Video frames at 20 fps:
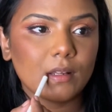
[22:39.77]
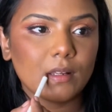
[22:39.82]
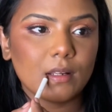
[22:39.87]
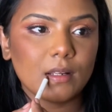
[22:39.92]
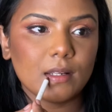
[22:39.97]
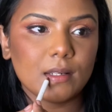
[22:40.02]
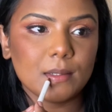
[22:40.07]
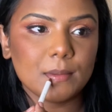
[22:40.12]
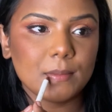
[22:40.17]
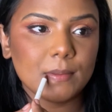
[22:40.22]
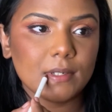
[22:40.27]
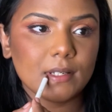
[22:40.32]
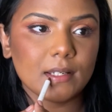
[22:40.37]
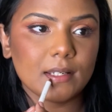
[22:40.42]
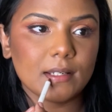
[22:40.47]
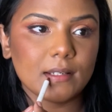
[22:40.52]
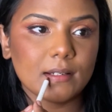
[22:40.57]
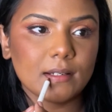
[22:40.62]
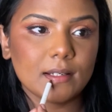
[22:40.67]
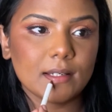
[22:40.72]
lip
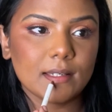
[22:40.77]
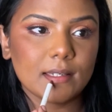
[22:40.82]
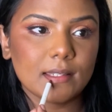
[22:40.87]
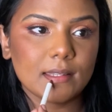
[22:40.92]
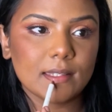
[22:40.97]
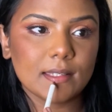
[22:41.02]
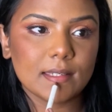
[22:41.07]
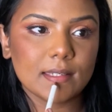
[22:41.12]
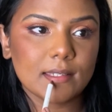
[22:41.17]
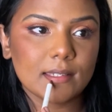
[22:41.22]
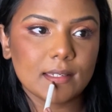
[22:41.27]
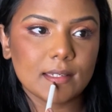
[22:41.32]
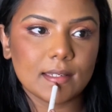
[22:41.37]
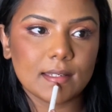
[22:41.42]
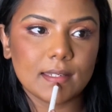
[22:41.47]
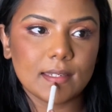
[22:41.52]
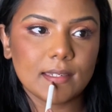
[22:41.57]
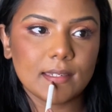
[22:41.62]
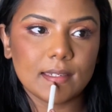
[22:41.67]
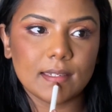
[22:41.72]
liner in the shade
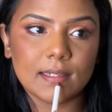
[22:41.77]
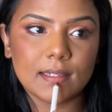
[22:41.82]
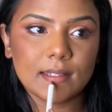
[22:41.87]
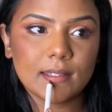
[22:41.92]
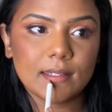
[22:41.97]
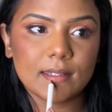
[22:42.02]
Yeet.